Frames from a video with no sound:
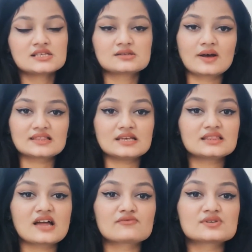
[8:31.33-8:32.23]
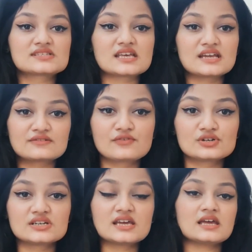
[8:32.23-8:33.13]
So I think that was it for
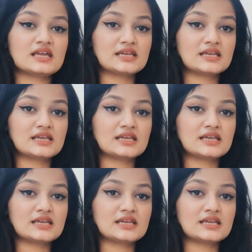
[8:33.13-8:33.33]
today.